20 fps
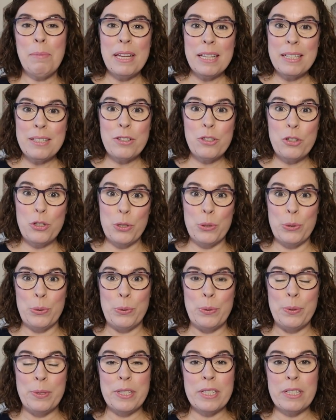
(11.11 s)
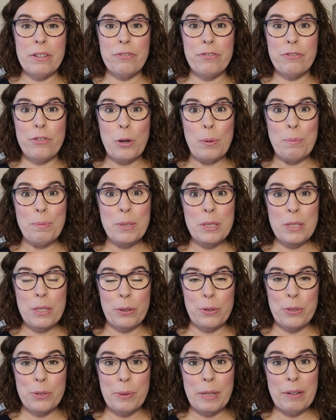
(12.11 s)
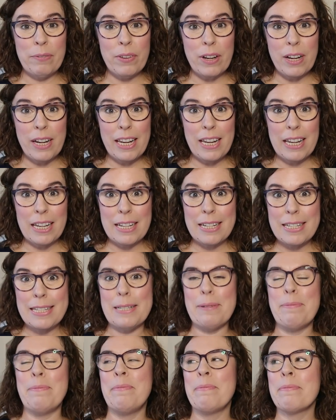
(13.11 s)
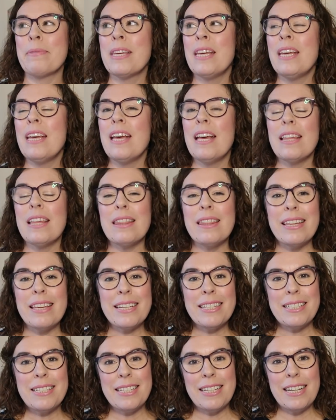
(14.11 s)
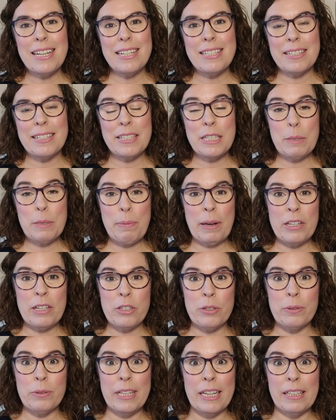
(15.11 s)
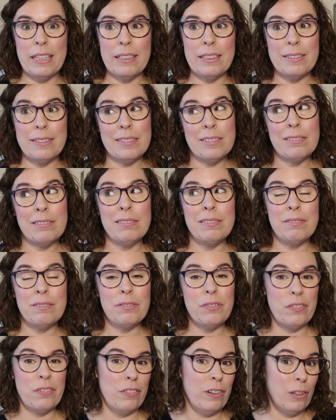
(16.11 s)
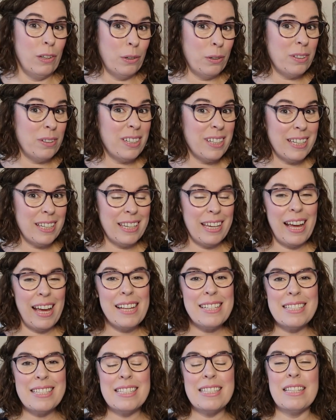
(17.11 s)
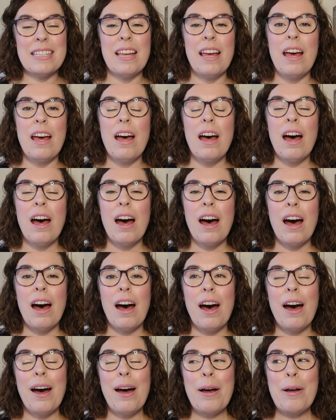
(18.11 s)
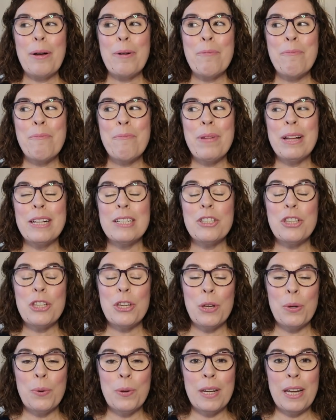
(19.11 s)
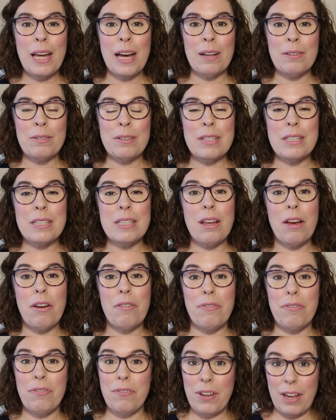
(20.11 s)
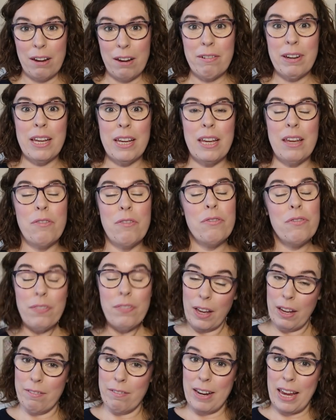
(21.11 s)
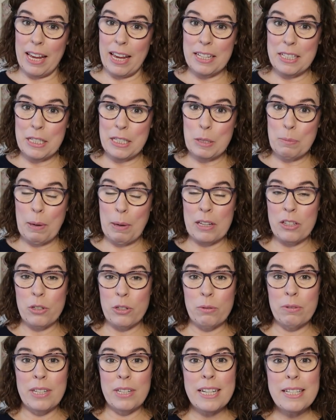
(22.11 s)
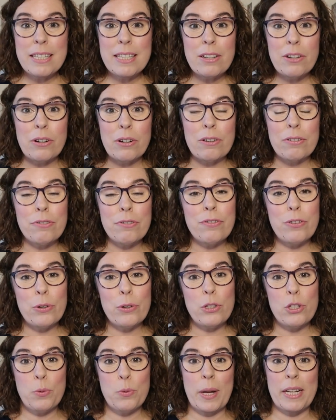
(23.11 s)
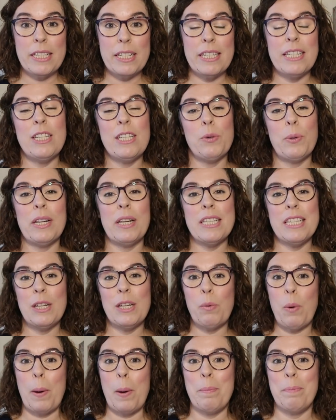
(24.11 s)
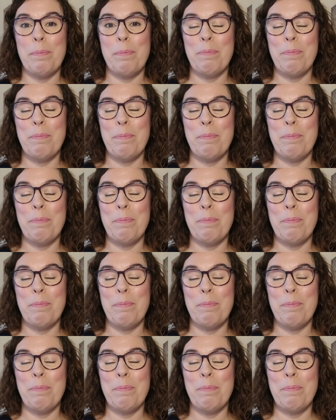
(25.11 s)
is Jooles from So Sweet Violet. This is a special little vlog, I guess, to announce a very, very special knit-along for 2021.